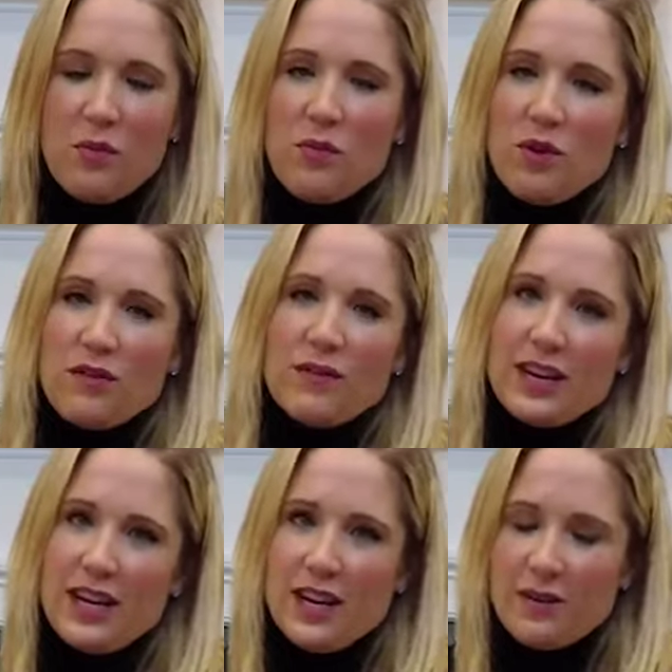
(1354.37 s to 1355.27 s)
more for
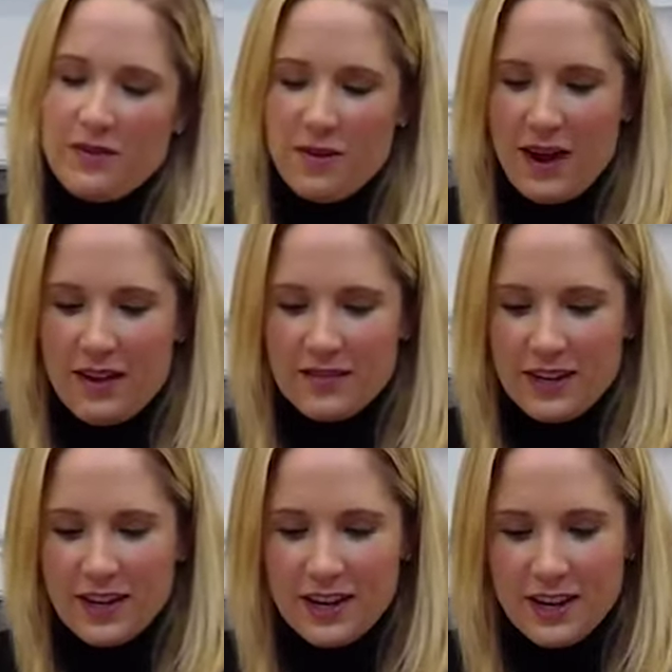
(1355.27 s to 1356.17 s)
Kio if you have
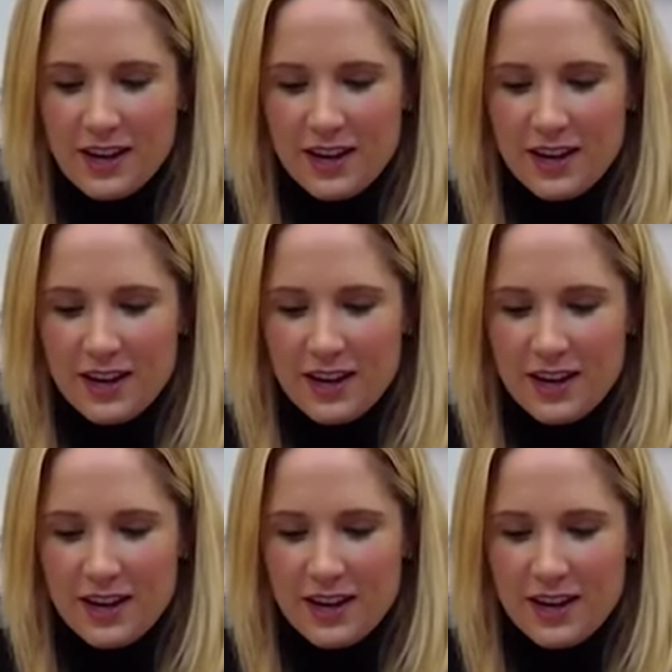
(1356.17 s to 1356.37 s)
any.